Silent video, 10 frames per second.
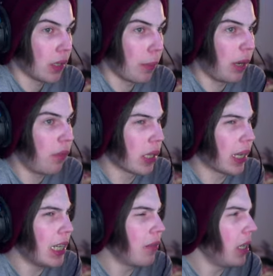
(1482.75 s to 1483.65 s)
But it feels
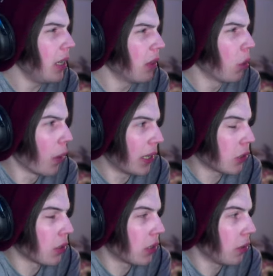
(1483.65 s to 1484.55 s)
like even the
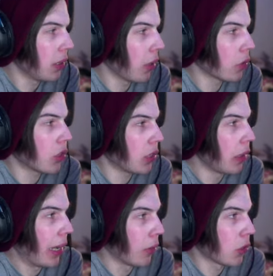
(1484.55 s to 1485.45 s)
Western studios still
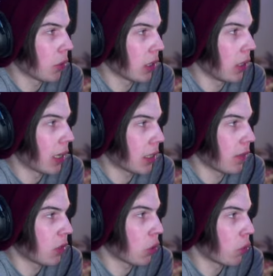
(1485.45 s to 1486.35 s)
outsource a lot of
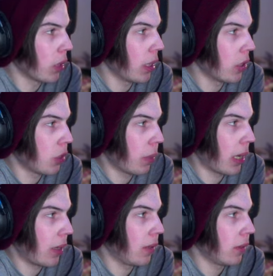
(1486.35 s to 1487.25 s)
stuff to Korea and
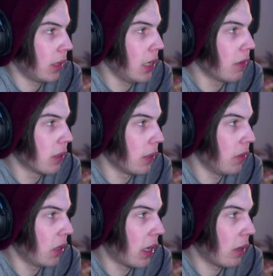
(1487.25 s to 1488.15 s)
Japan, even
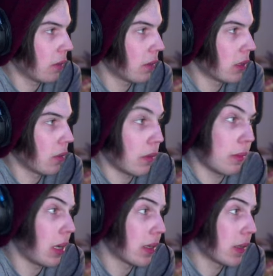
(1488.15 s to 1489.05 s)
now. So,
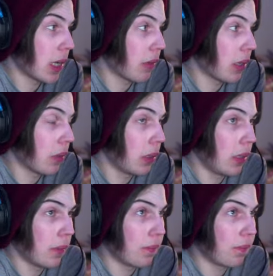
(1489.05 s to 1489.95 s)
honestly, I've got no idea.